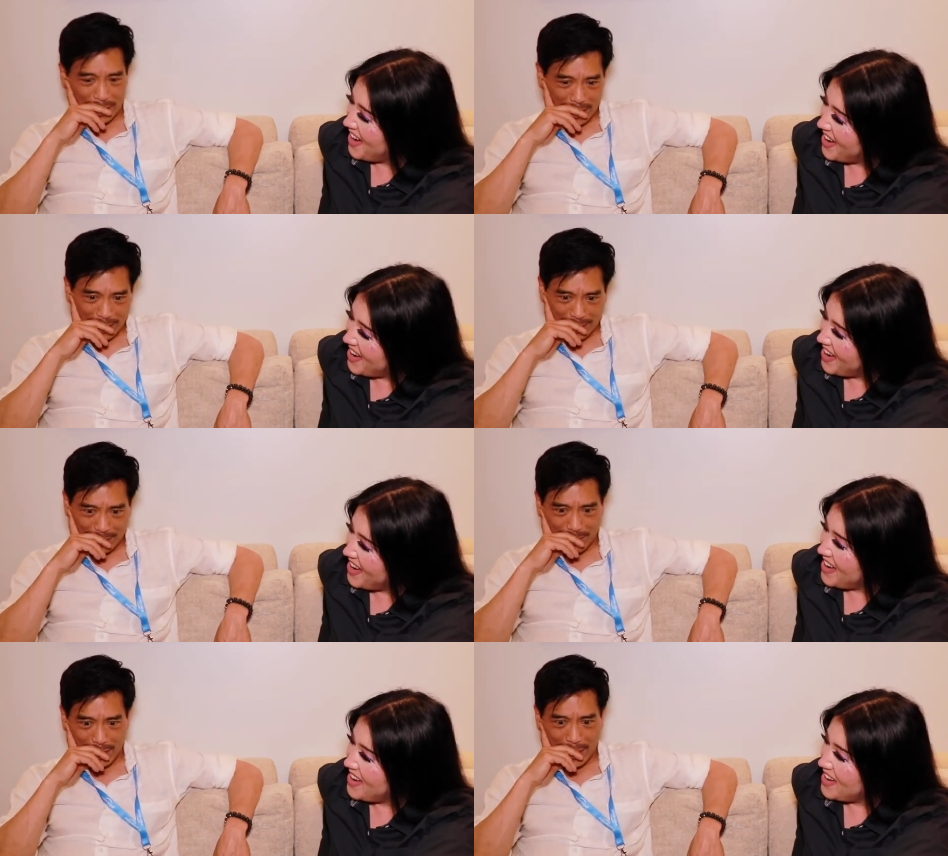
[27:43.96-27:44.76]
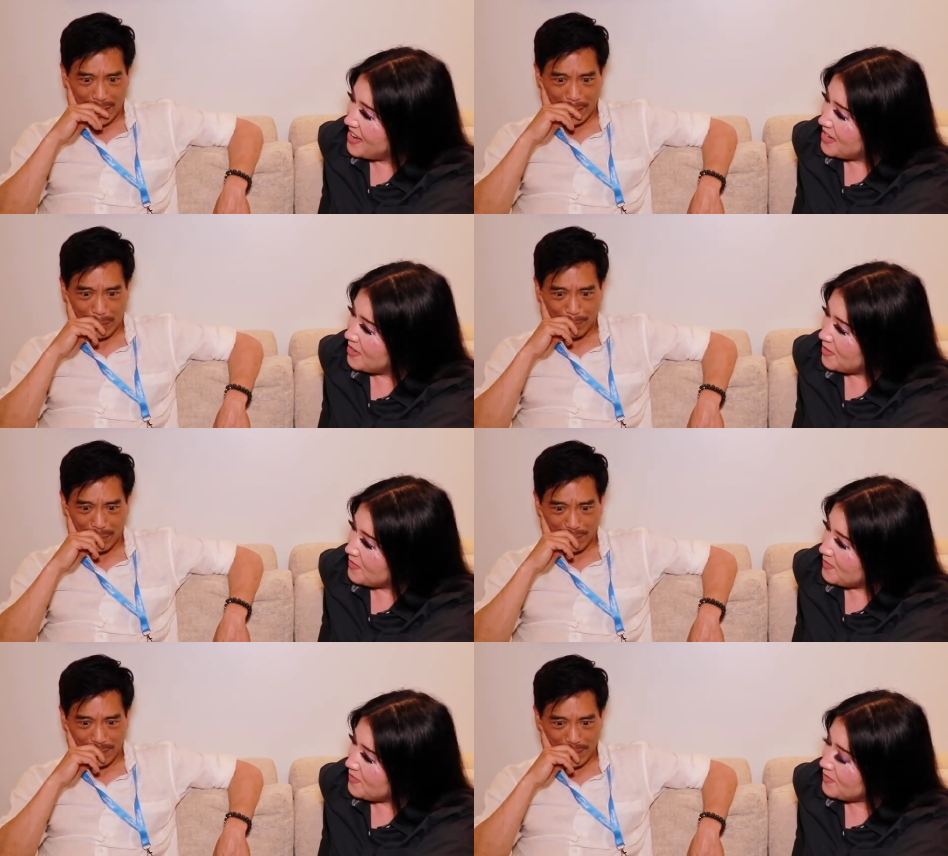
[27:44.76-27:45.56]
Speaker 1: against him in the '80s.
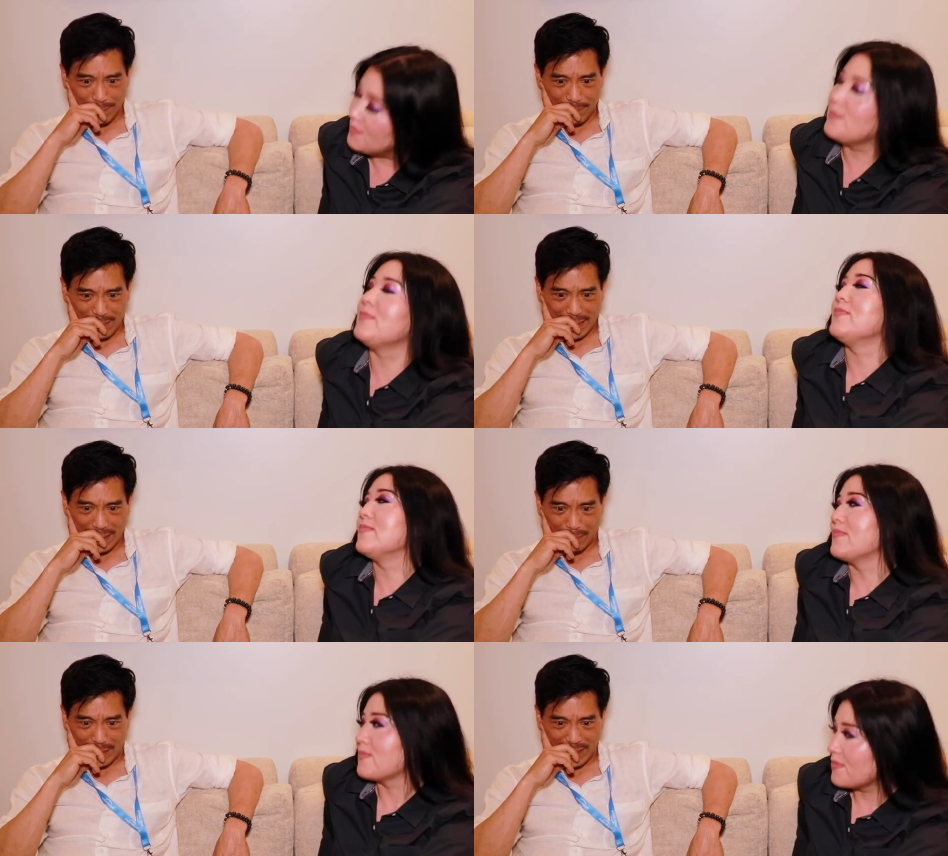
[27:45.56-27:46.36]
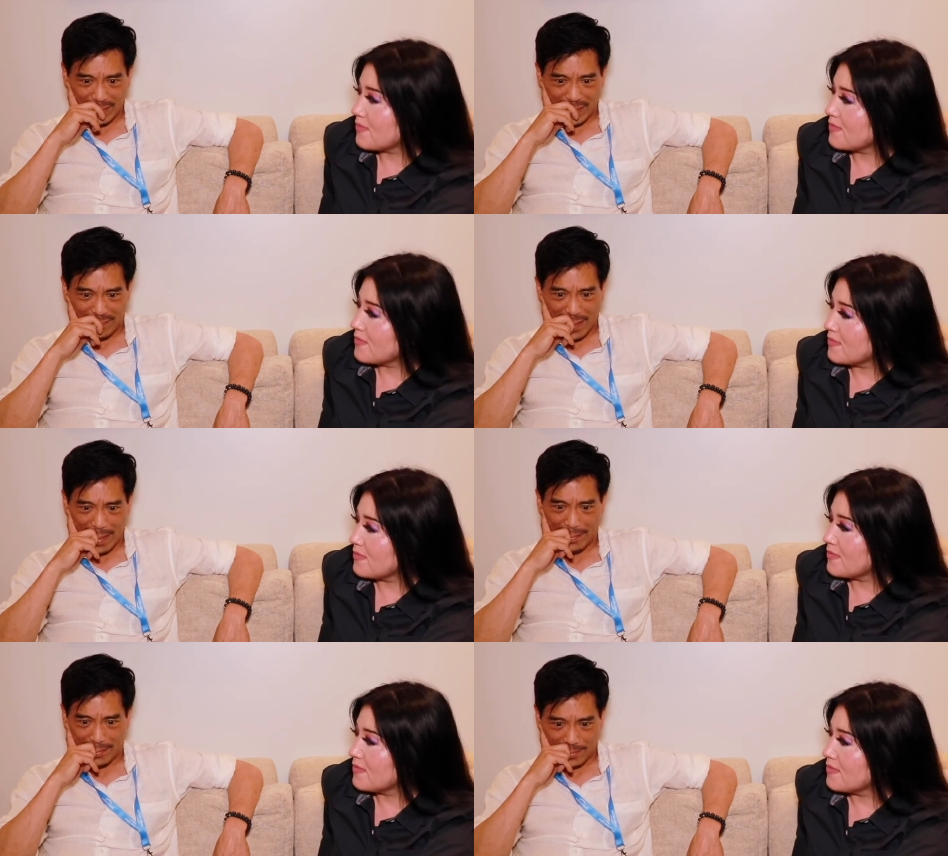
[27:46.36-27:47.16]
People uh, mm. lighting themselves on
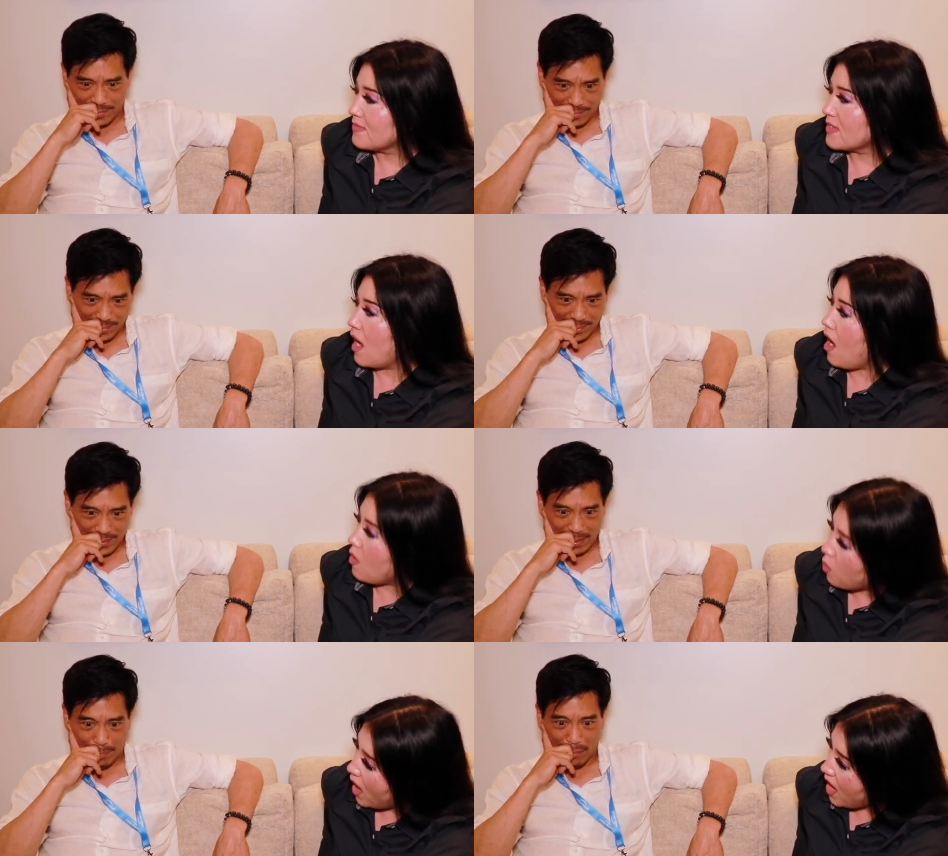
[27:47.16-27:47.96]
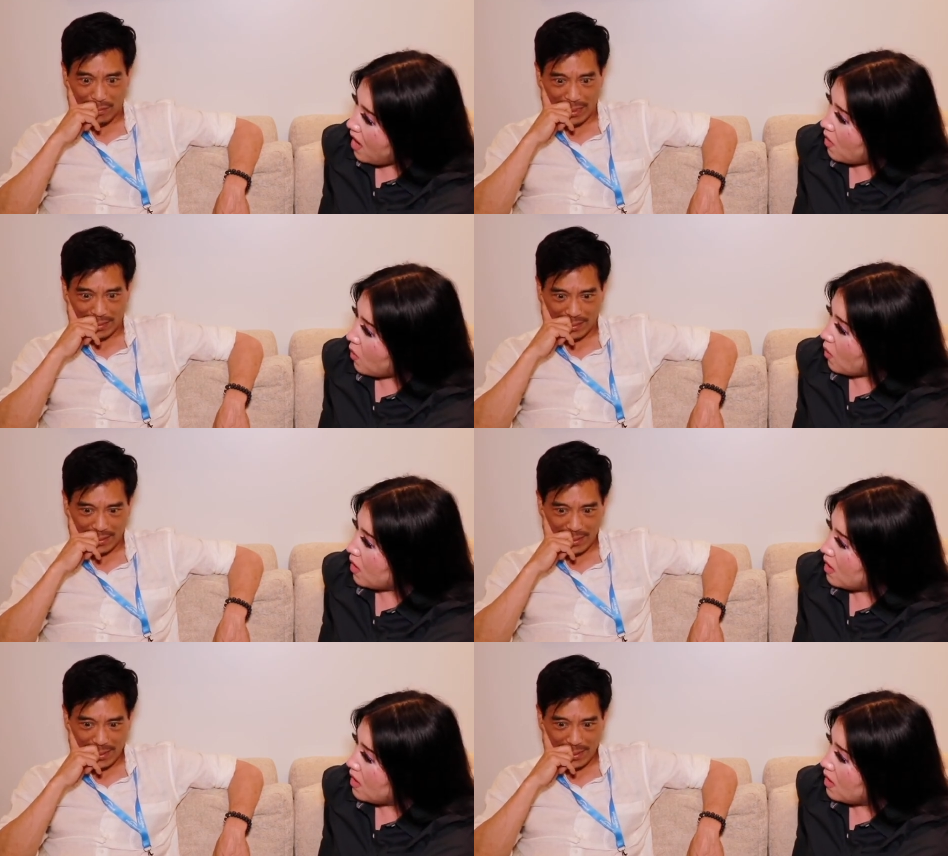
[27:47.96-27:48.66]
fire. Oh, a wow. protest.